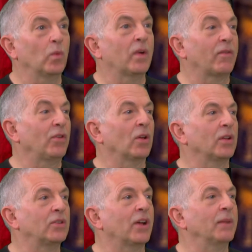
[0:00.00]
"Have you got
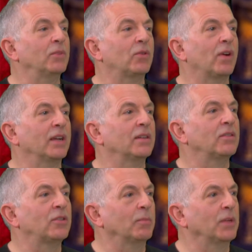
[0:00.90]
the time to write
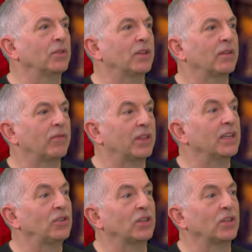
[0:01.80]
some music for this